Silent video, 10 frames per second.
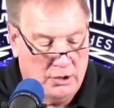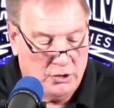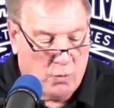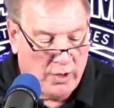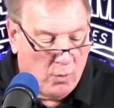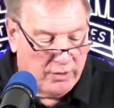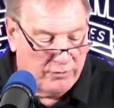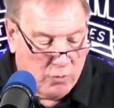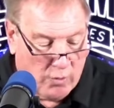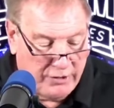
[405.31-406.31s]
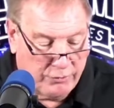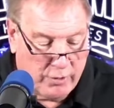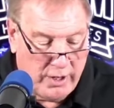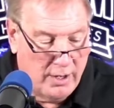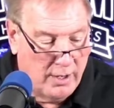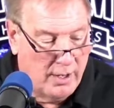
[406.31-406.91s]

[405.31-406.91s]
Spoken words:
21 of 23.